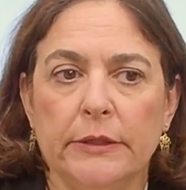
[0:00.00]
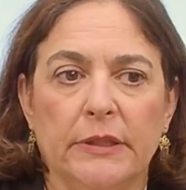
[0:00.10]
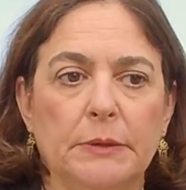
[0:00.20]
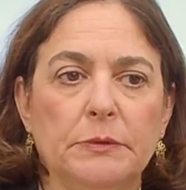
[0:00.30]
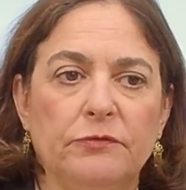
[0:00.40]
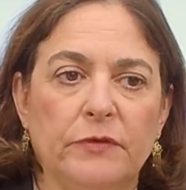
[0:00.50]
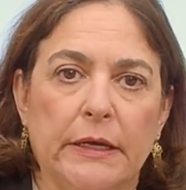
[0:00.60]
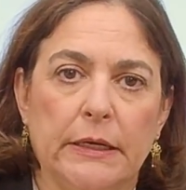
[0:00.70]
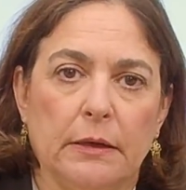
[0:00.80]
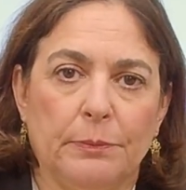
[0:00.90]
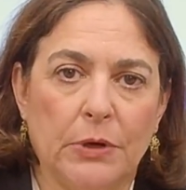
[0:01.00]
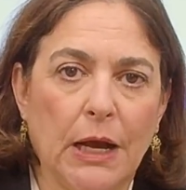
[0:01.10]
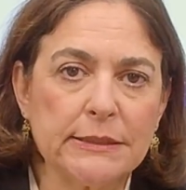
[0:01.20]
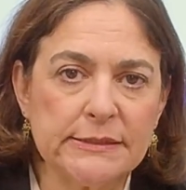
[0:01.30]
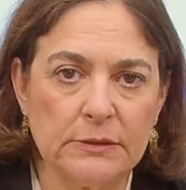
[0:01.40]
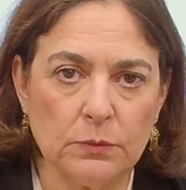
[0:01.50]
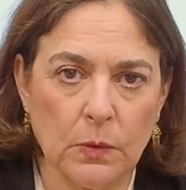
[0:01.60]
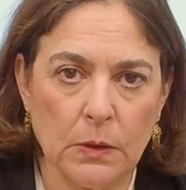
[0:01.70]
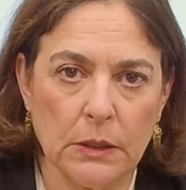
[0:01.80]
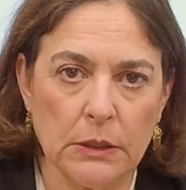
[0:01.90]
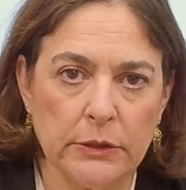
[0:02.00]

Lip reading: They were fighting a proxy war.